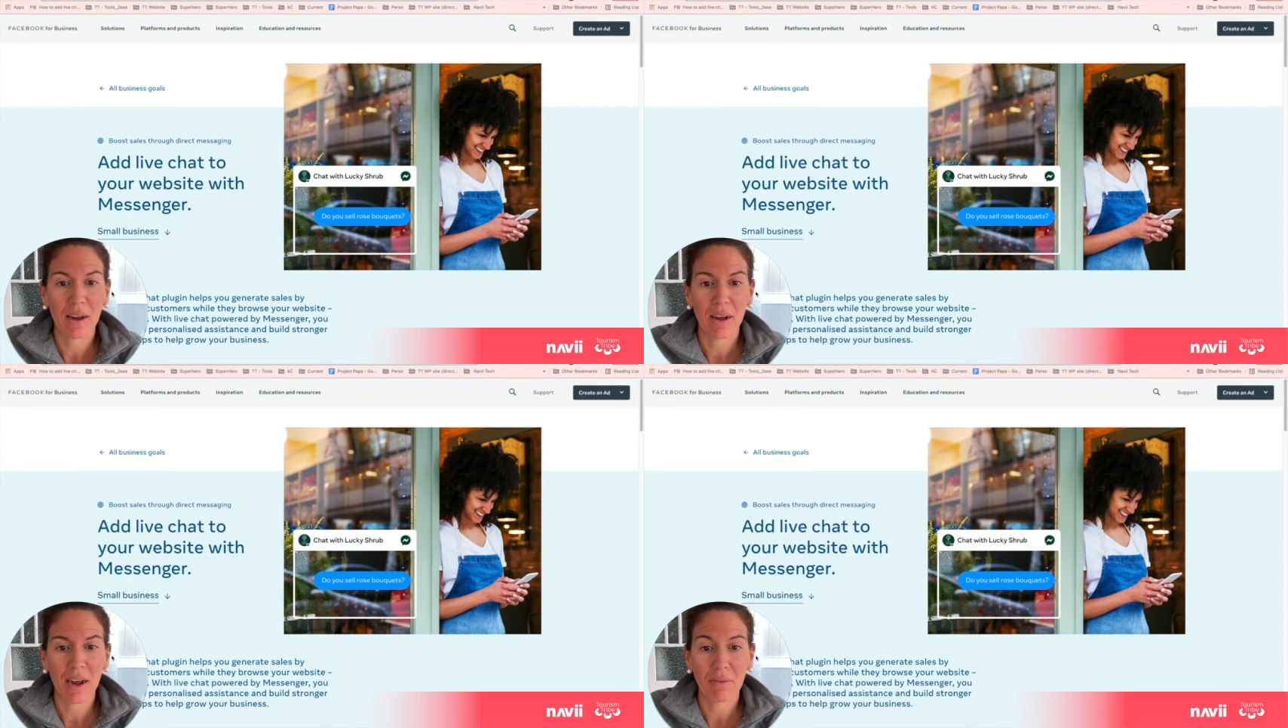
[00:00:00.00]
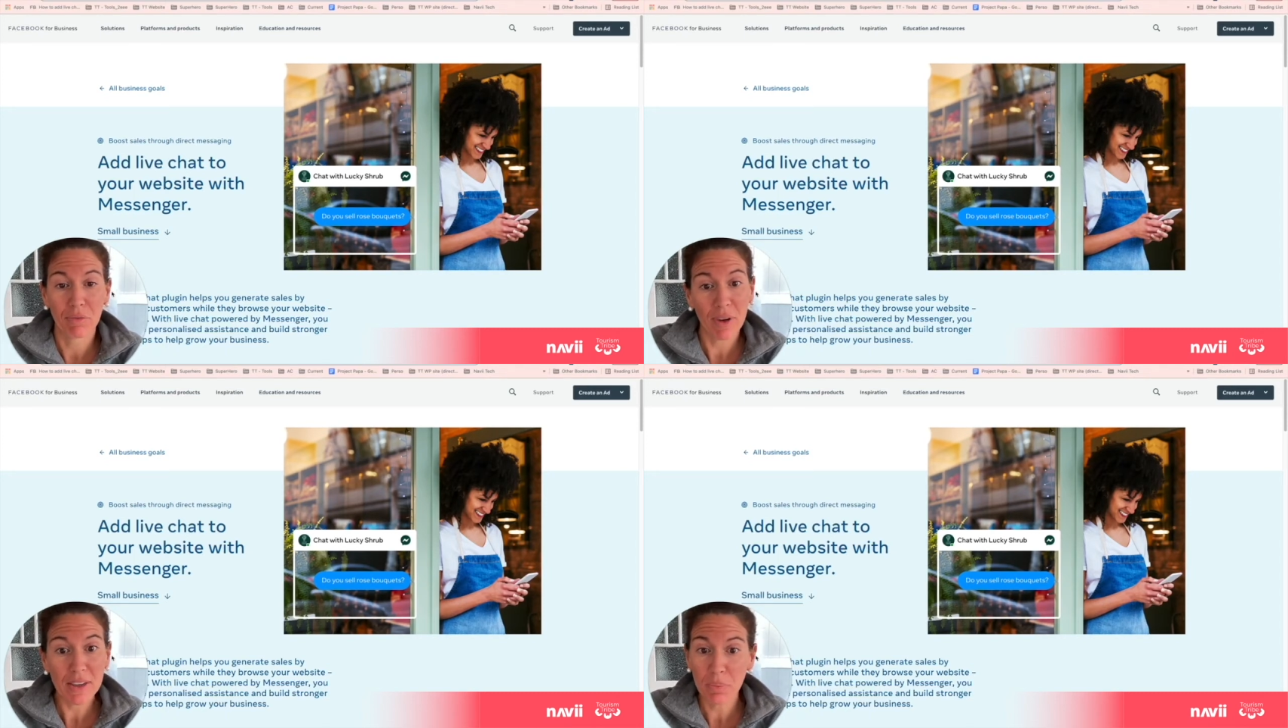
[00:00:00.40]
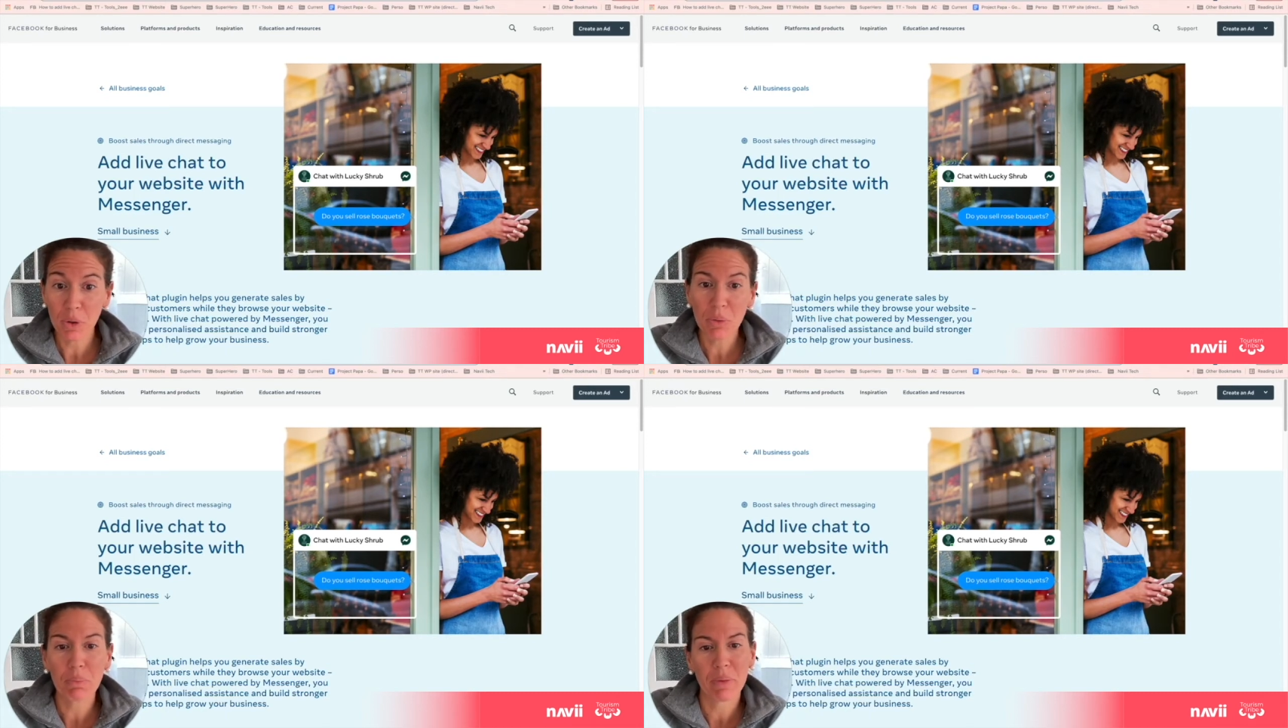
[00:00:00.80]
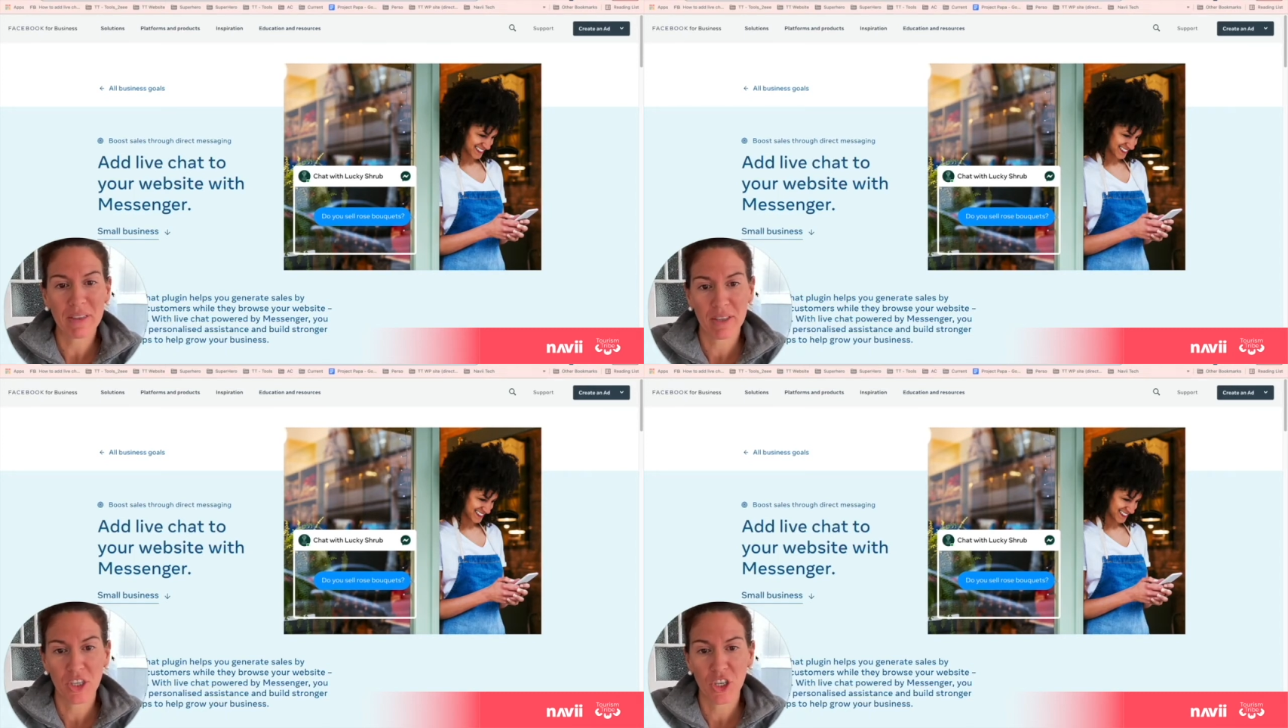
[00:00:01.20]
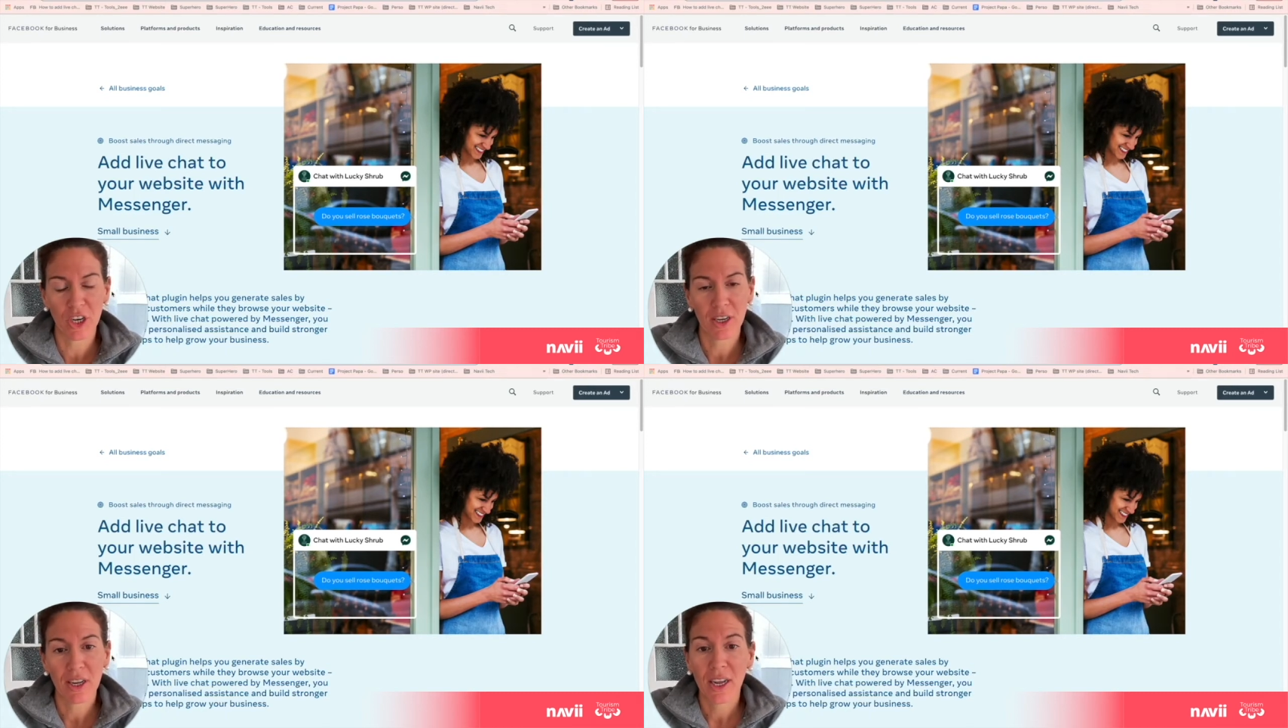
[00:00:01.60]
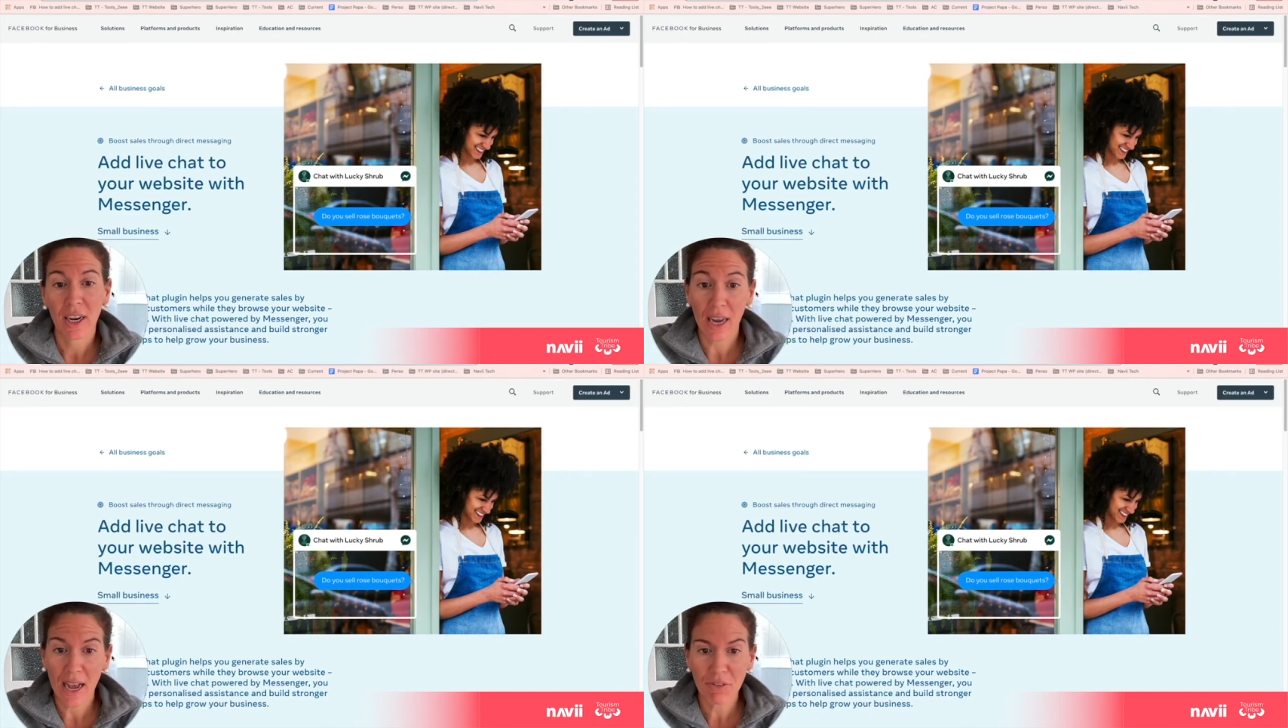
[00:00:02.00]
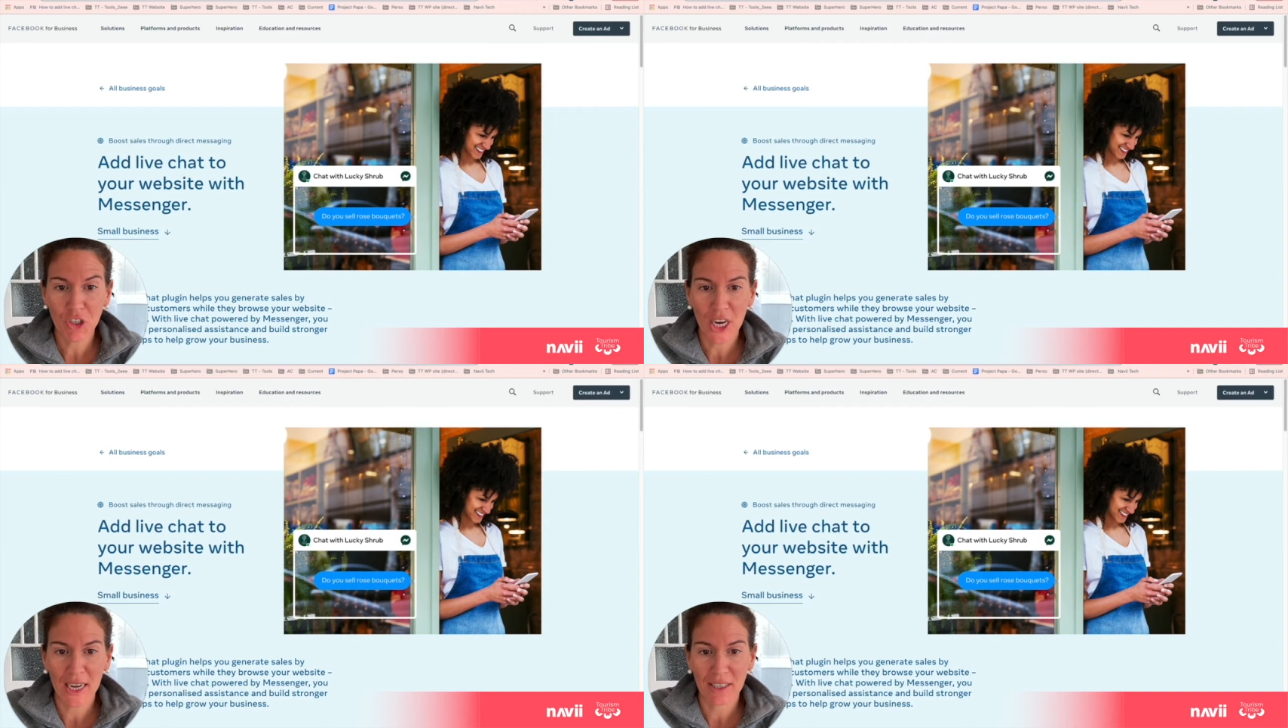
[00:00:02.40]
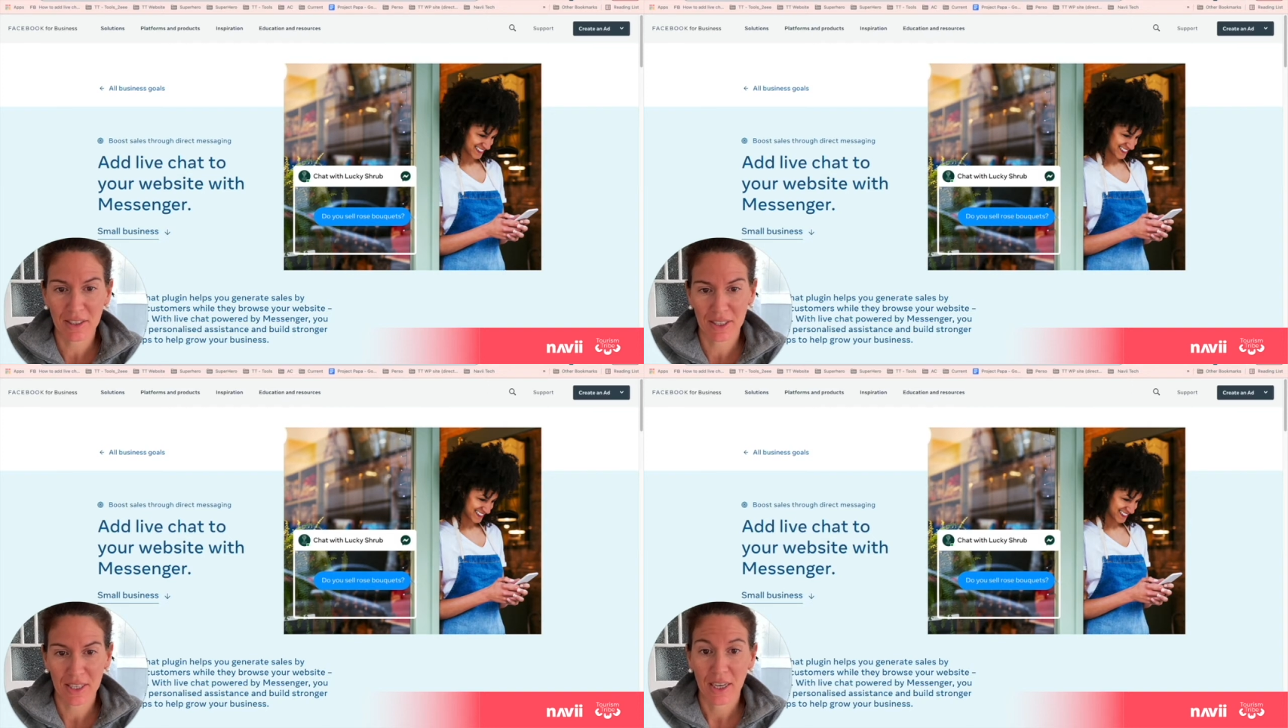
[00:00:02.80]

Facebook Messenger live chat